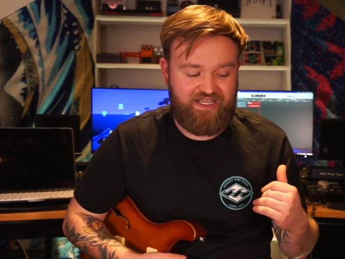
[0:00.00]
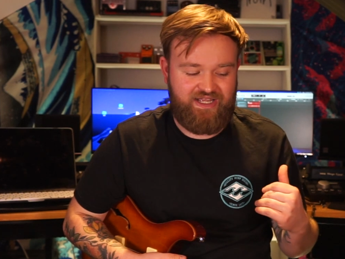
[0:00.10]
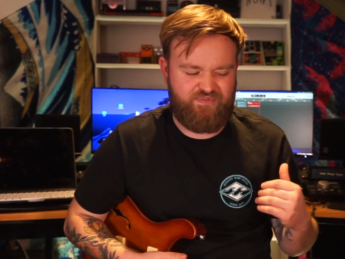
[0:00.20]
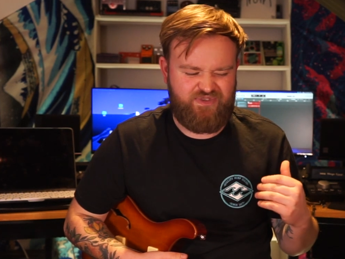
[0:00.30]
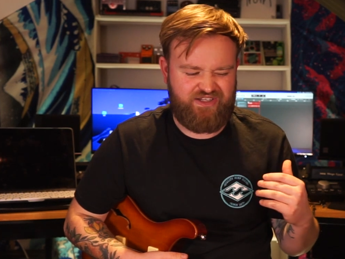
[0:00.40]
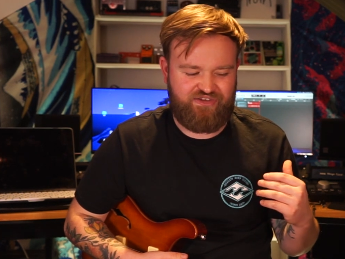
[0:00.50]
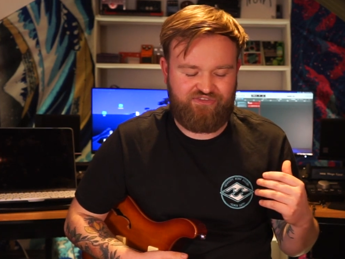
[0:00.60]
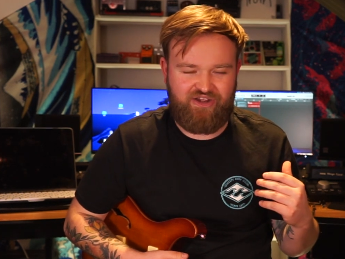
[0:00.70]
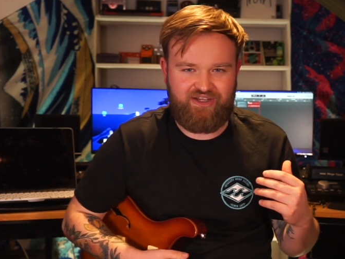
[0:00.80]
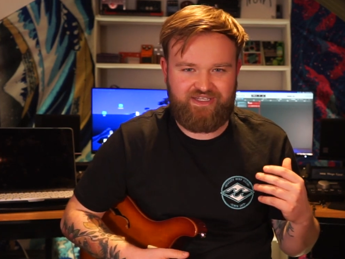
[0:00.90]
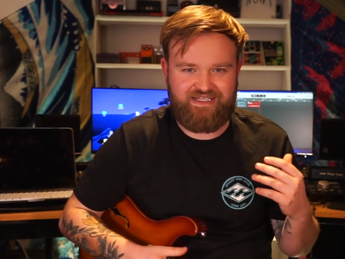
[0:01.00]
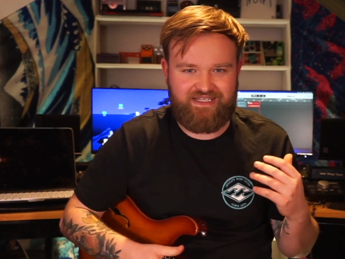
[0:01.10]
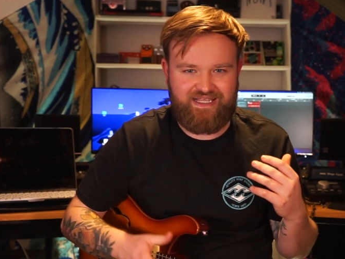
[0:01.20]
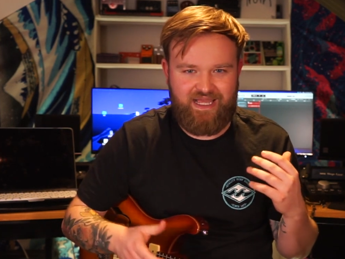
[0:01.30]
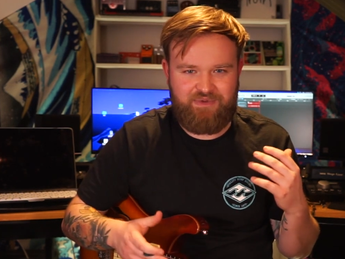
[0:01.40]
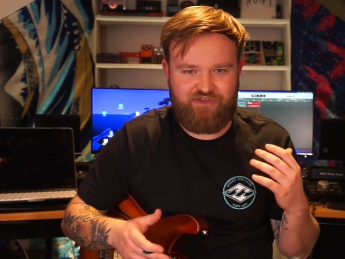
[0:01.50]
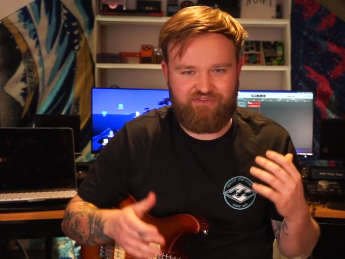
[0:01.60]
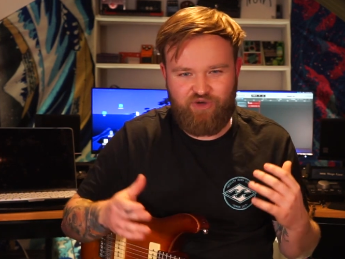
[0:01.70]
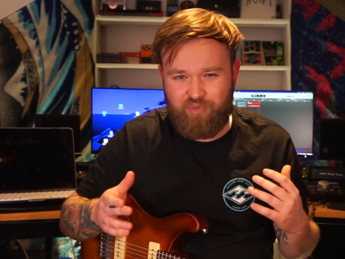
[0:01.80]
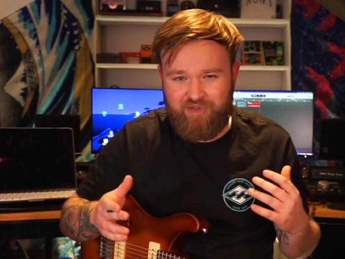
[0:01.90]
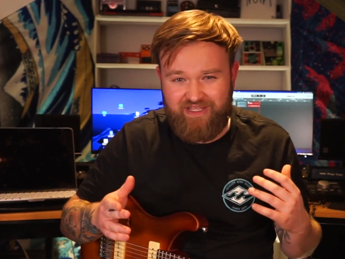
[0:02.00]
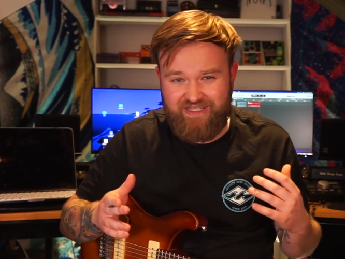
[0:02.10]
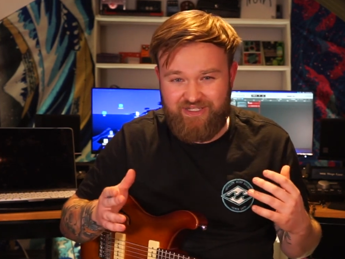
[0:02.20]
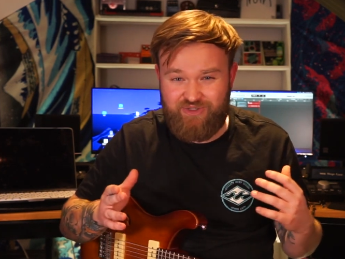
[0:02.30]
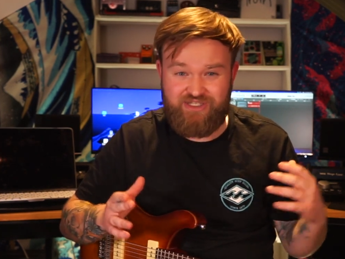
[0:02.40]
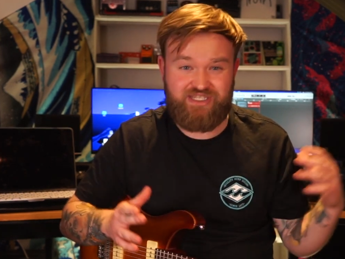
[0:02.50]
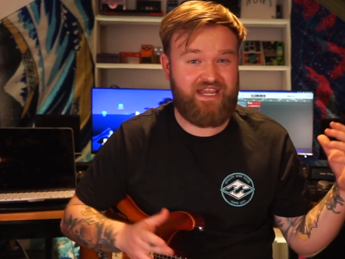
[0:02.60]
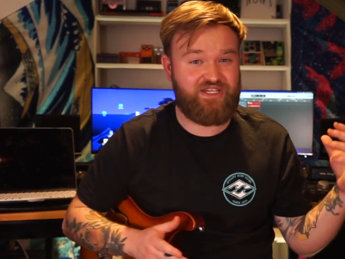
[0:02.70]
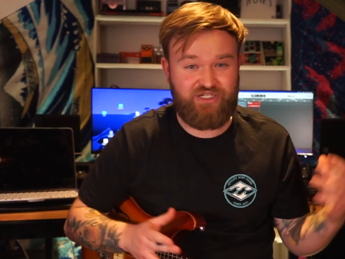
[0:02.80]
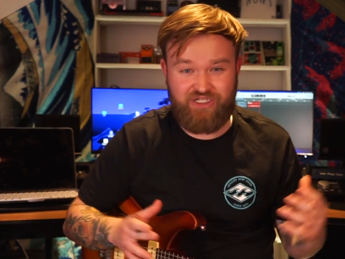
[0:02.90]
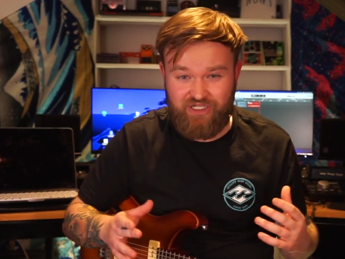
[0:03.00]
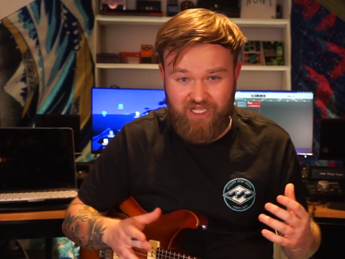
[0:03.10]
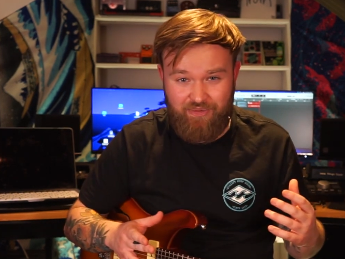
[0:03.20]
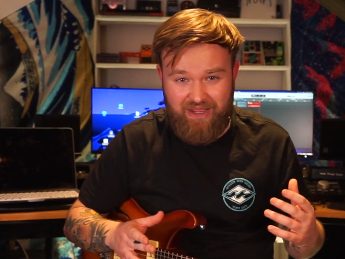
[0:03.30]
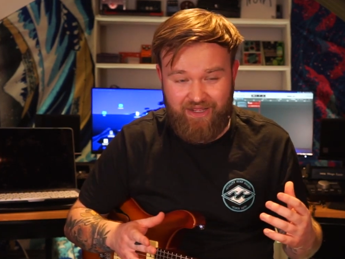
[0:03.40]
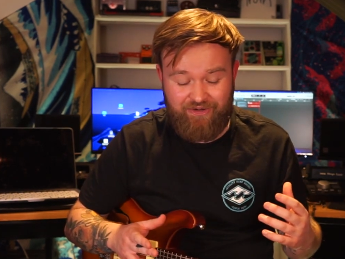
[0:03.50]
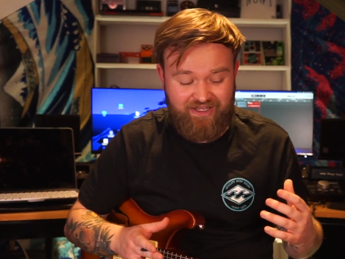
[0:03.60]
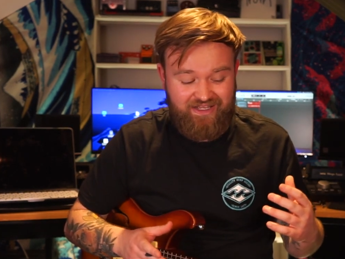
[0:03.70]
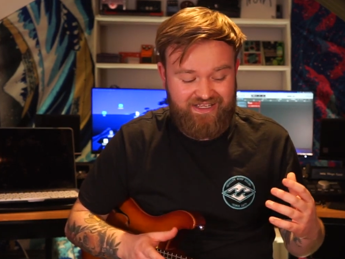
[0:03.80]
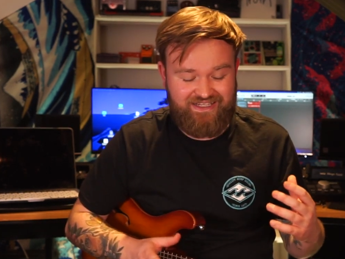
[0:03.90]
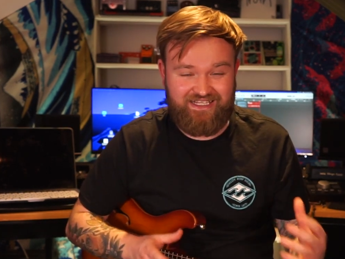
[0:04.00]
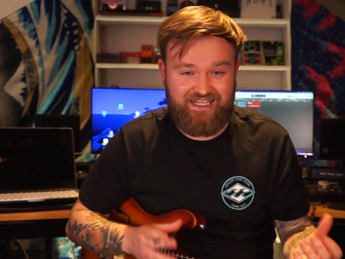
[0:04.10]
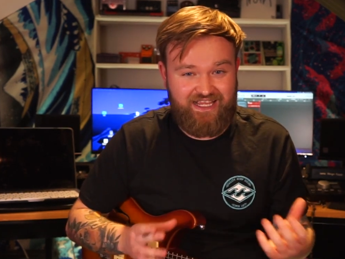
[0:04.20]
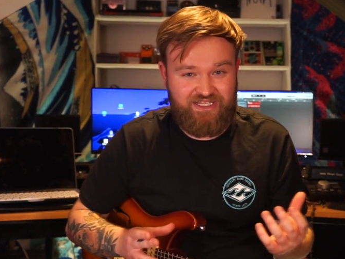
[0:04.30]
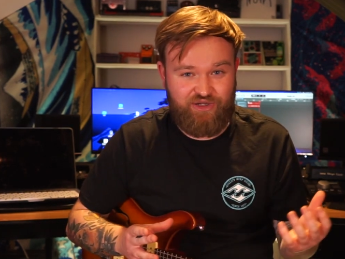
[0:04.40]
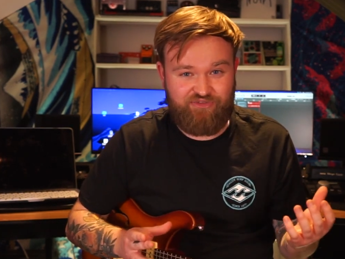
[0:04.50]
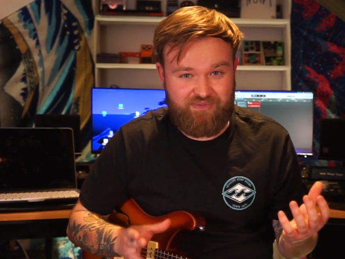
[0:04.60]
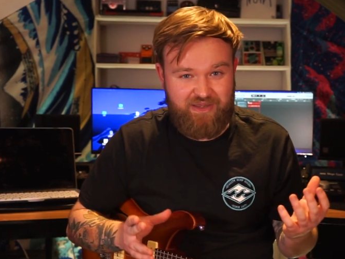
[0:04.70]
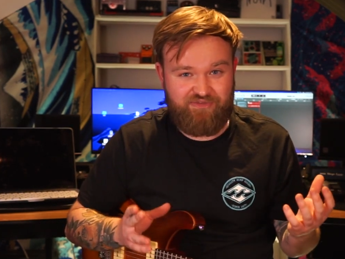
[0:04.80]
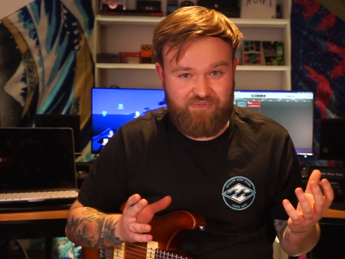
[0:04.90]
then you can find it can get a bit flubby and your intonation can go out and you can get yourself in a bit of a